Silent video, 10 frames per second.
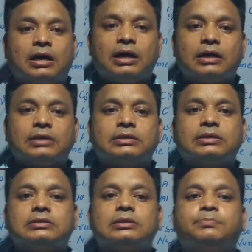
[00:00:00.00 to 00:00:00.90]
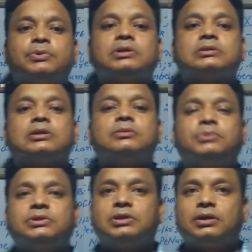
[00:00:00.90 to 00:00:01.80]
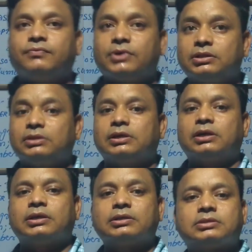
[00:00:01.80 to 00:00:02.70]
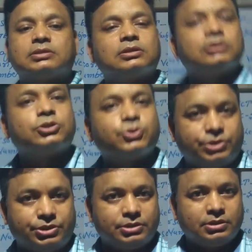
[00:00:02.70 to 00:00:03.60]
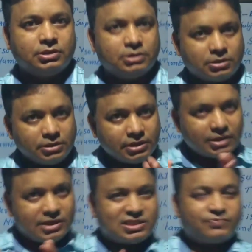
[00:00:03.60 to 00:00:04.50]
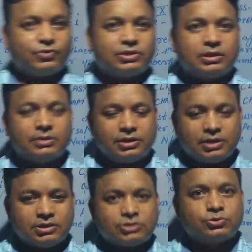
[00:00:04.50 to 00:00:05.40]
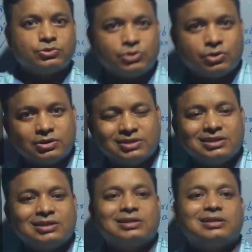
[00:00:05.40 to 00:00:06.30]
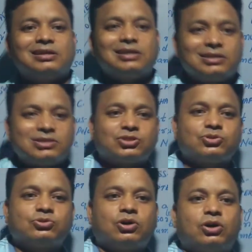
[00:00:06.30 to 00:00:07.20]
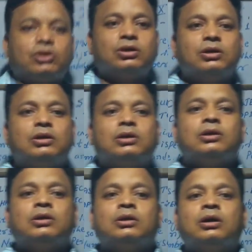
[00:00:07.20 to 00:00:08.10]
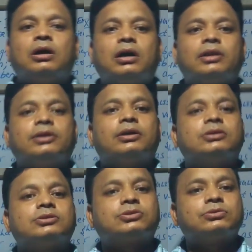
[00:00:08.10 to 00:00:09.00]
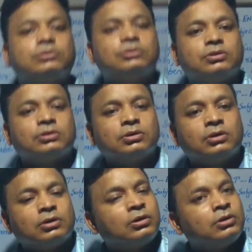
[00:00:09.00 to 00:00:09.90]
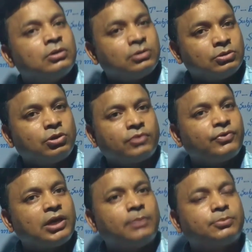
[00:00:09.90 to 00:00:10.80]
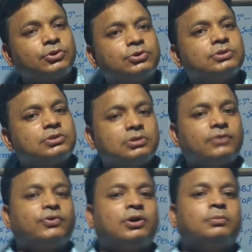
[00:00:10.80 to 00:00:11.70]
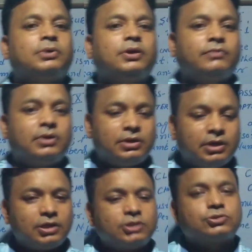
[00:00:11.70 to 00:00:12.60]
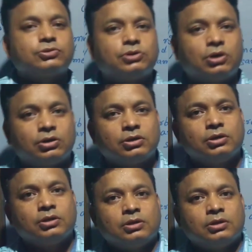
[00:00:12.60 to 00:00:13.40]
agrees in person with the one nearest to it. Nearest, for example, nearest to nor, nearest to or nearest to nor, we have to use the verb. If the nearest to nor